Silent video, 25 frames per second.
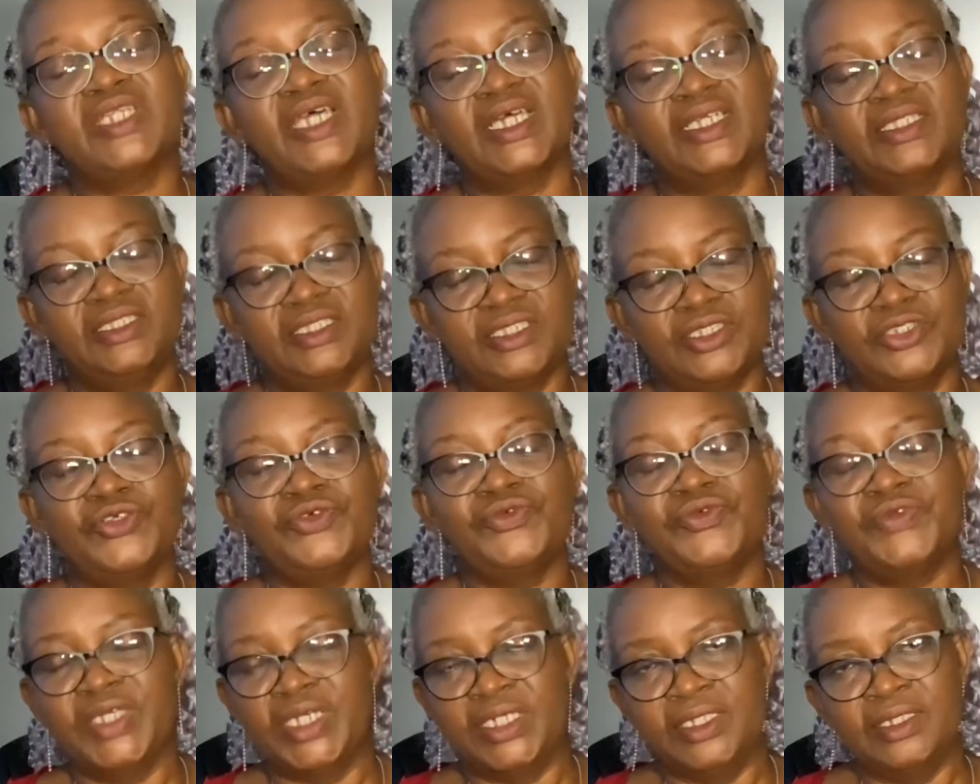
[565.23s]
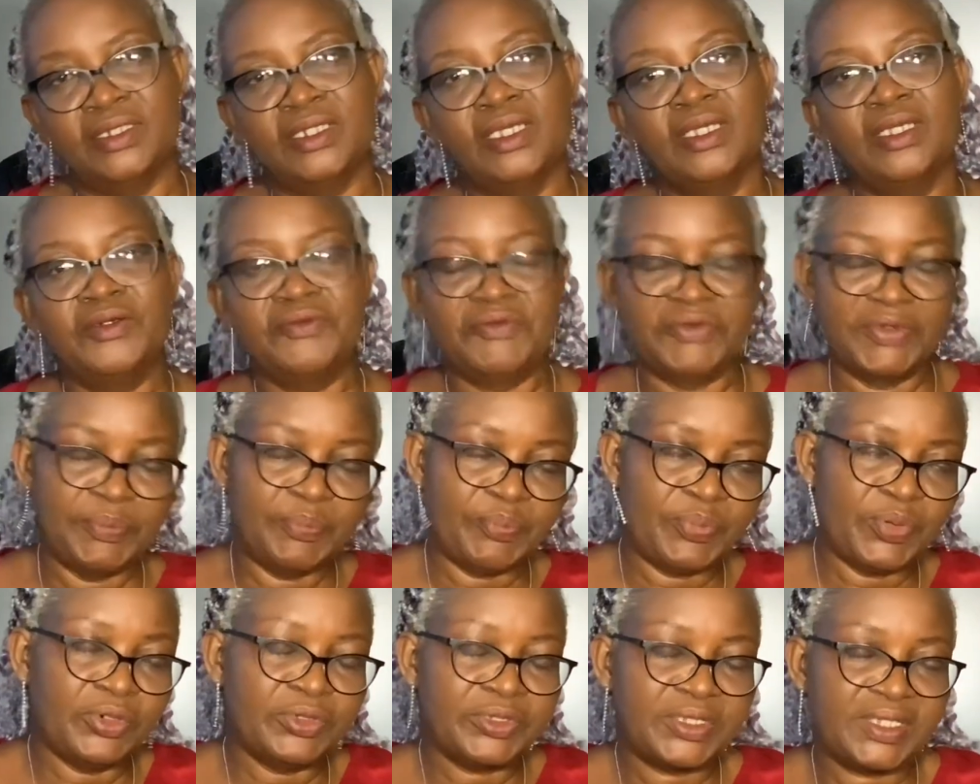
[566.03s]
Nigerian
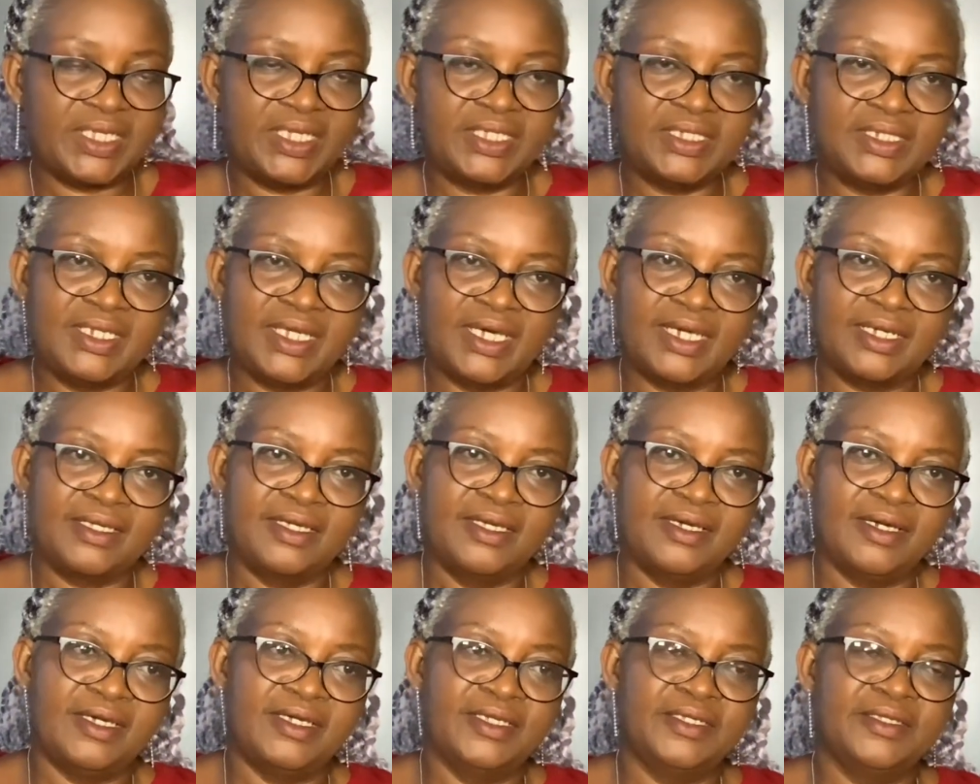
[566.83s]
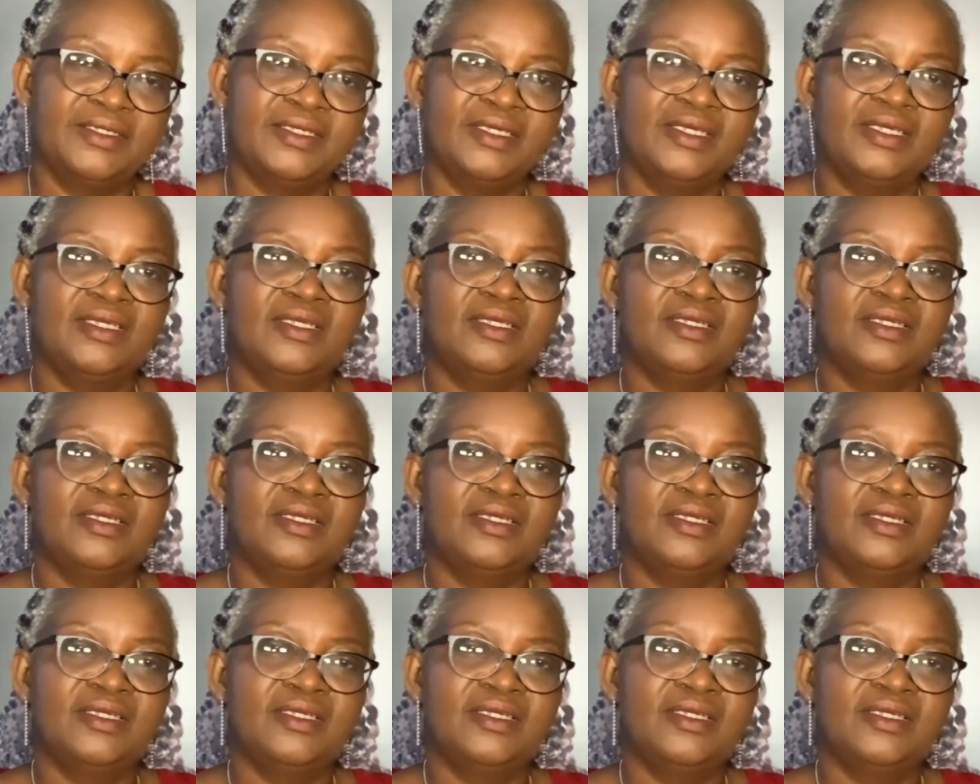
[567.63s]
reported that guy